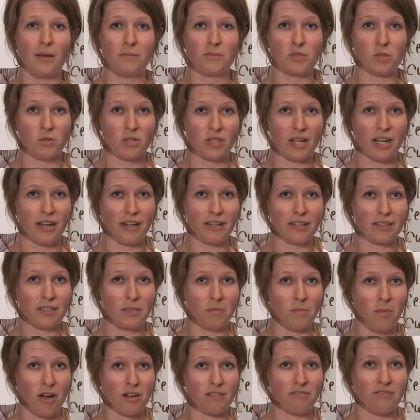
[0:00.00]
so genetically
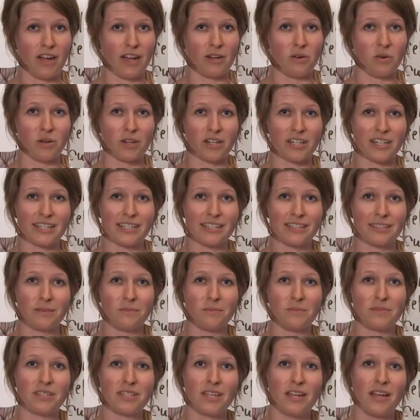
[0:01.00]
modified
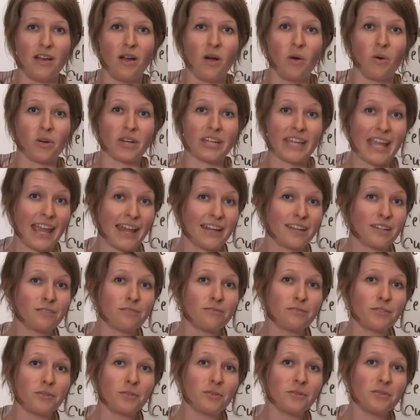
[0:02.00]
organisms, organic
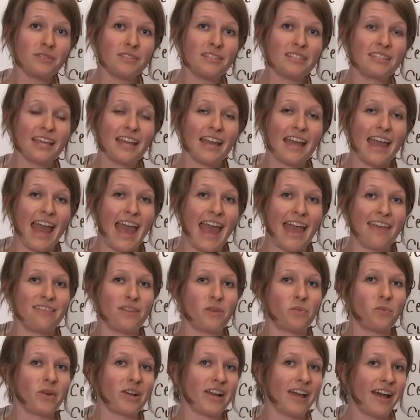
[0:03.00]
foods, and
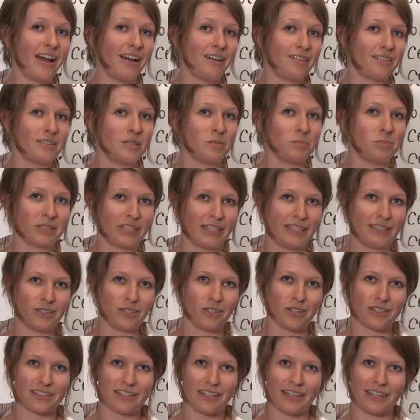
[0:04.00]
then what a healthy plate
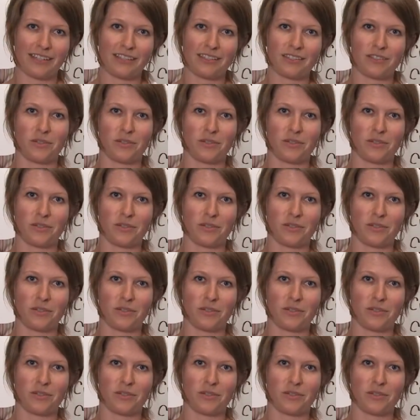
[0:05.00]
looks like.